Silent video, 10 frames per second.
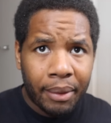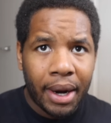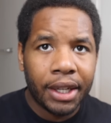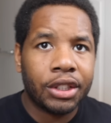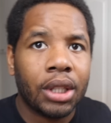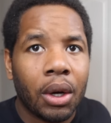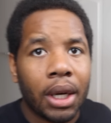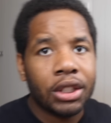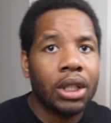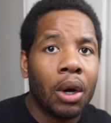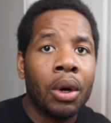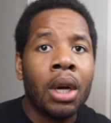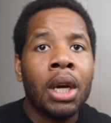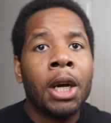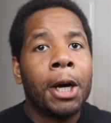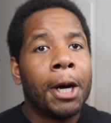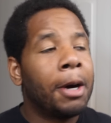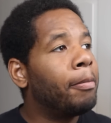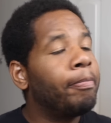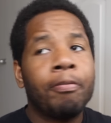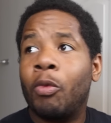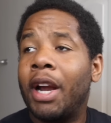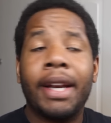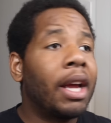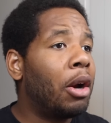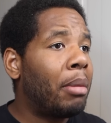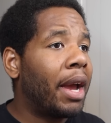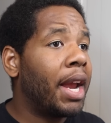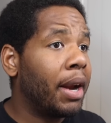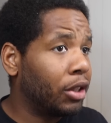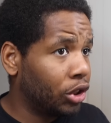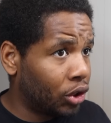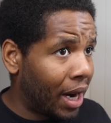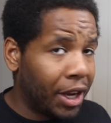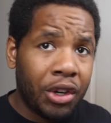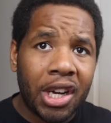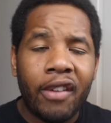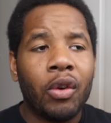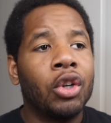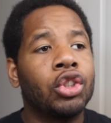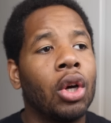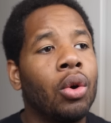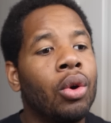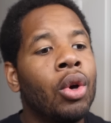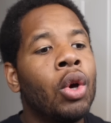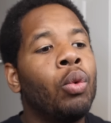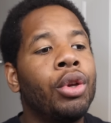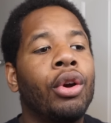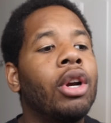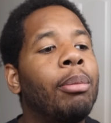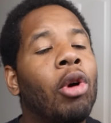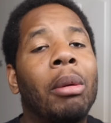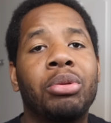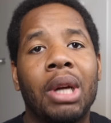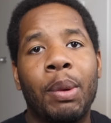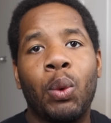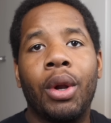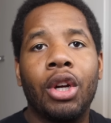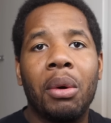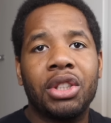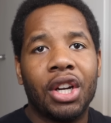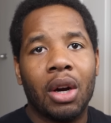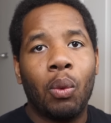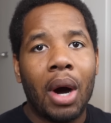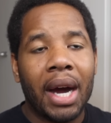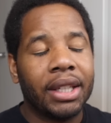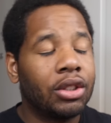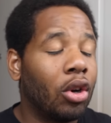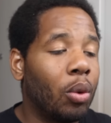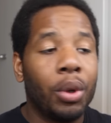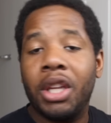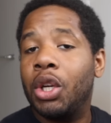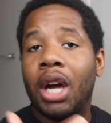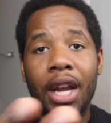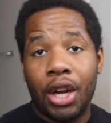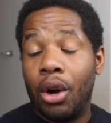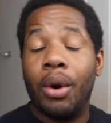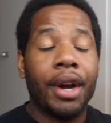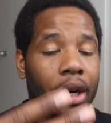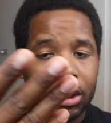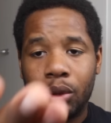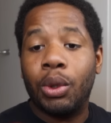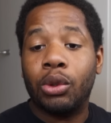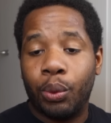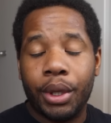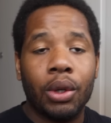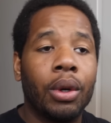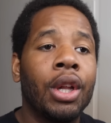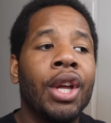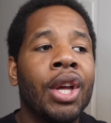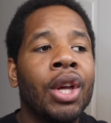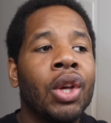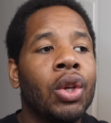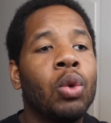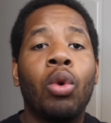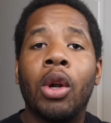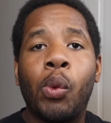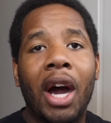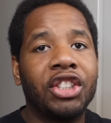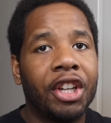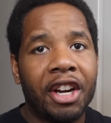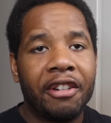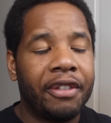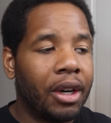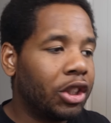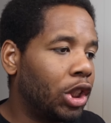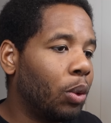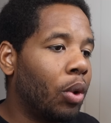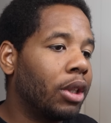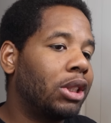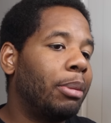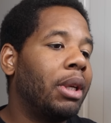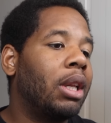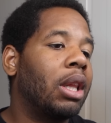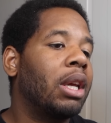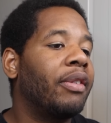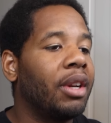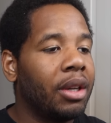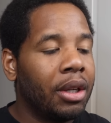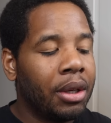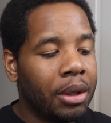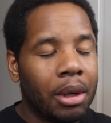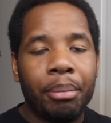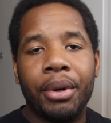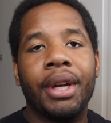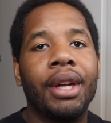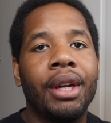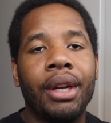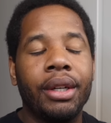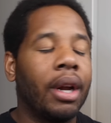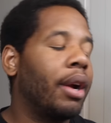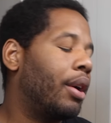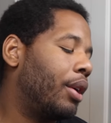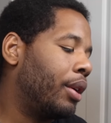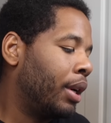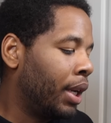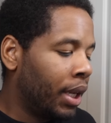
right, so let's go. Right now, my hair is dry. So when you go to the barbershop, you want to go with your hair washed, or when you cut your own hair, since that's what we're doing, you want to wash your hair first. You want it to be clear of any debris, dirt,